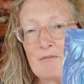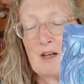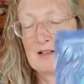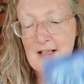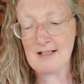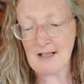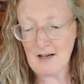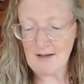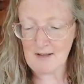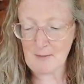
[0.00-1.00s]
So that is
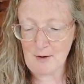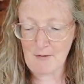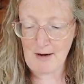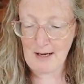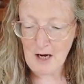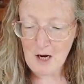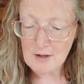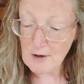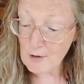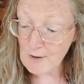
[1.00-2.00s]
card number three.
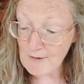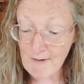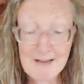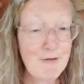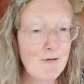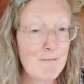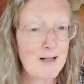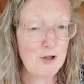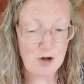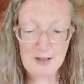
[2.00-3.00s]
So three very different
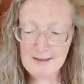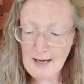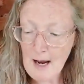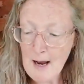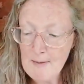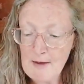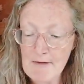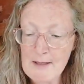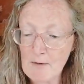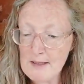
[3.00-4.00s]
messages. There
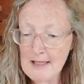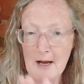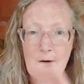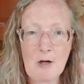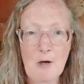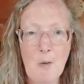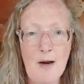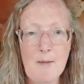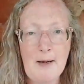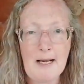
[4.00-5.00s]
is obviously
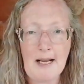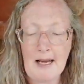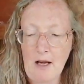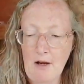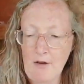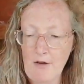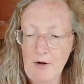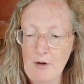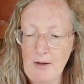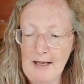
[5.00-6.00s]
quite a big link
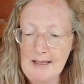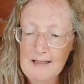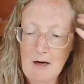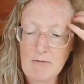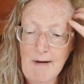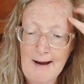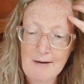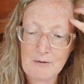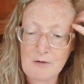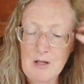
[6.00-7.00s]
through these
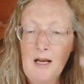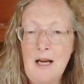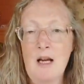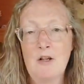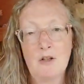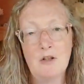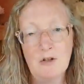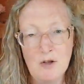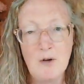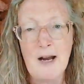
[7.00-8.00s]
around
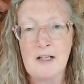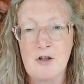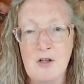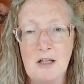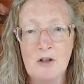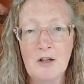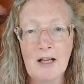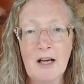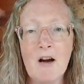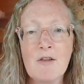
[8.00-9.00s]
your energy,
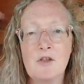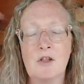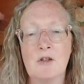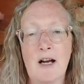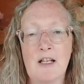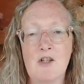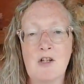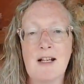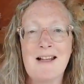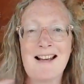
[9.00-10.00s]
looking after your
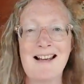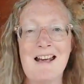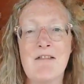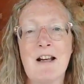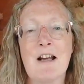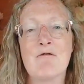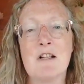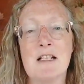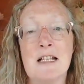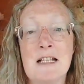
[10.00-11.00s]
energy, clearing and
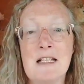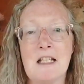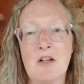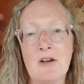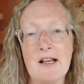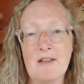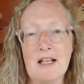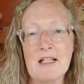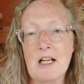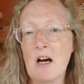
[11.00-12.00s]
releasing your
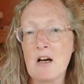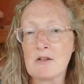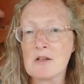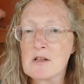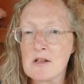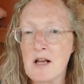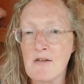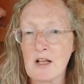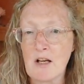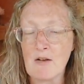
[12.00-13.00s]
things that aren't
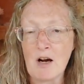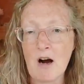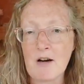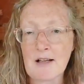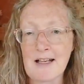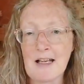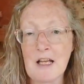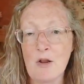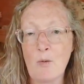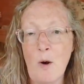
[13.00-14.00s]
serving you, that are getting
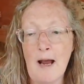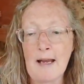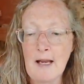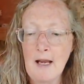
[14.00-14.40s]
in the way,